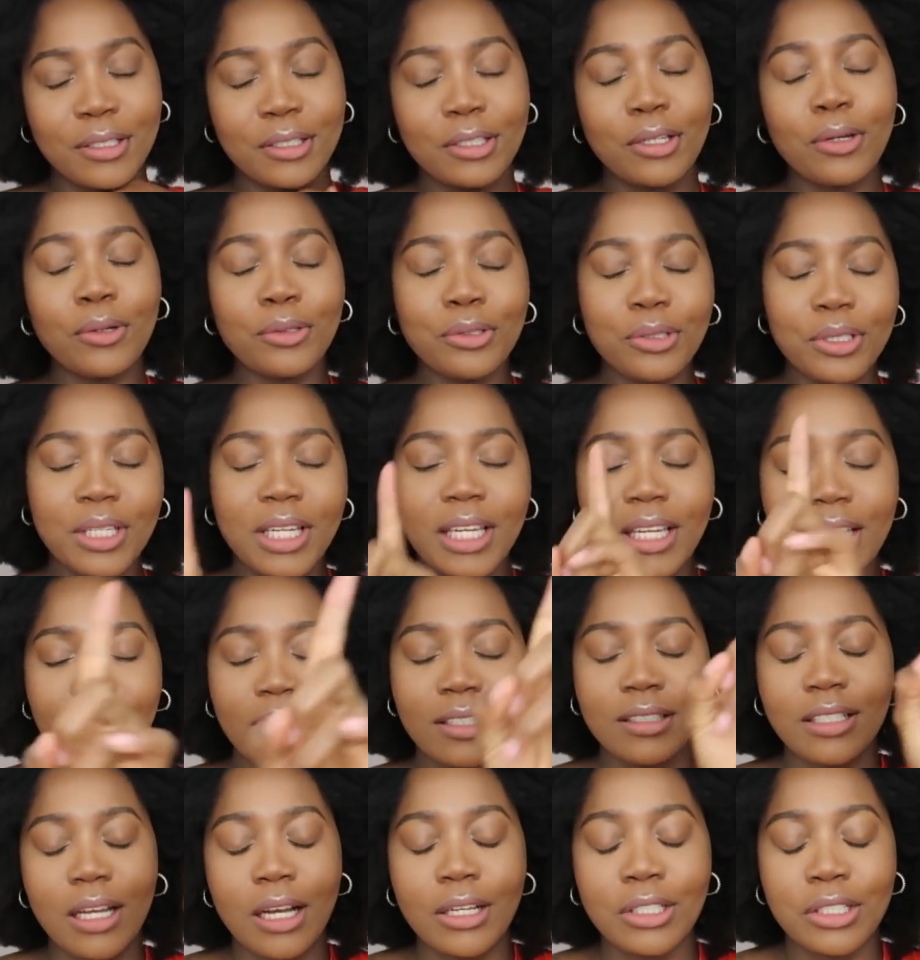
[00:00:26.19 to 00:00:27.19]
no you
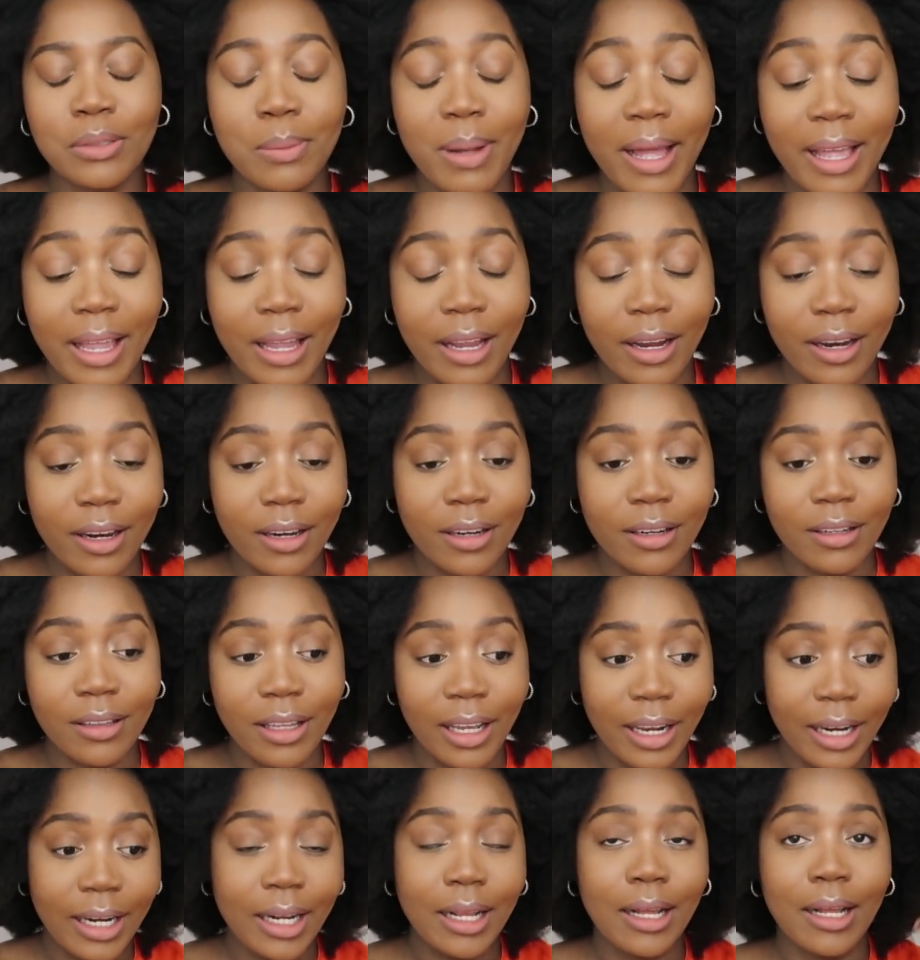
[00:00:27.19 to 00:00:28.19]
cannot touch my hair
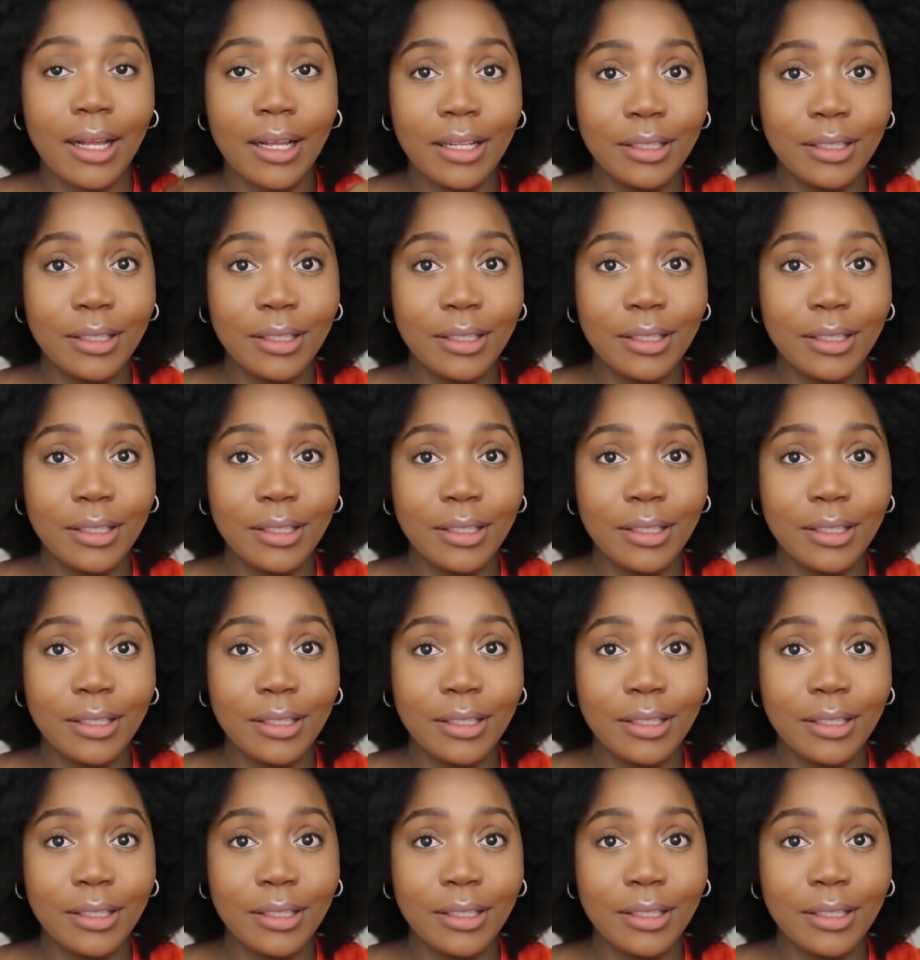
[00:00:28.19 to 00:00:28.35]
like